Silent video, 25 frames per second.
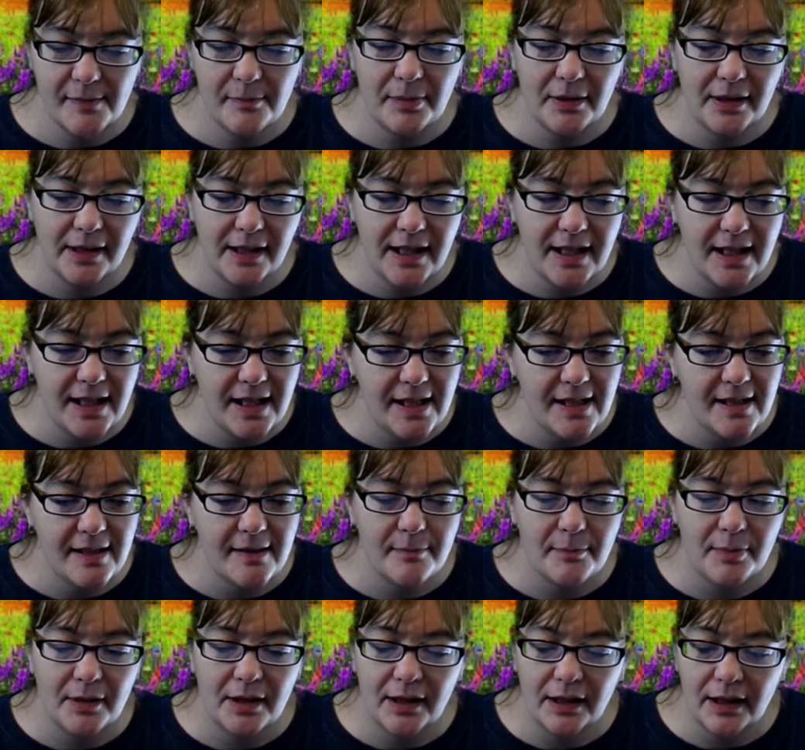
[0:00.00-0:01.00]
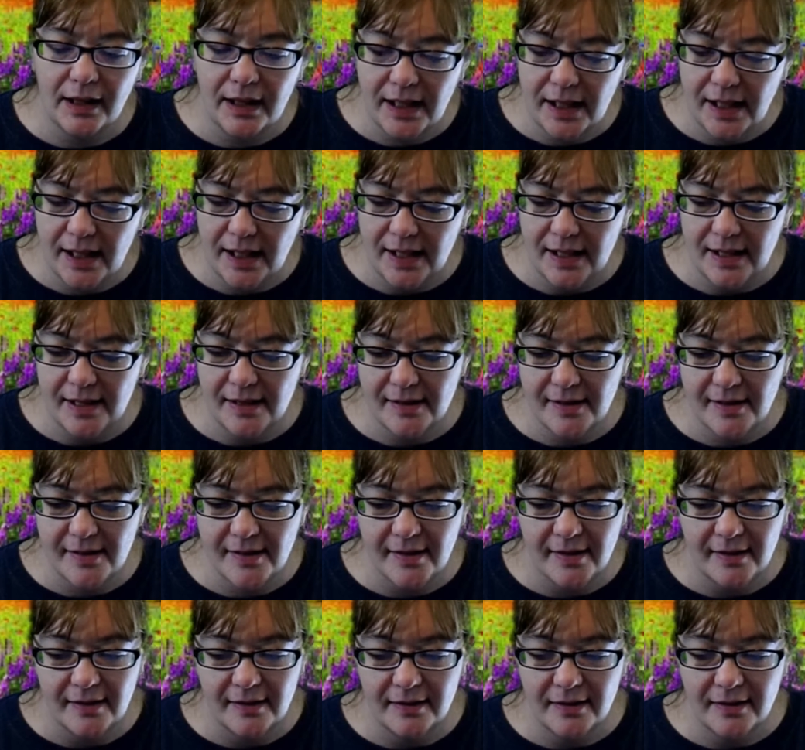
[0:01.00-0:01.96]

please, please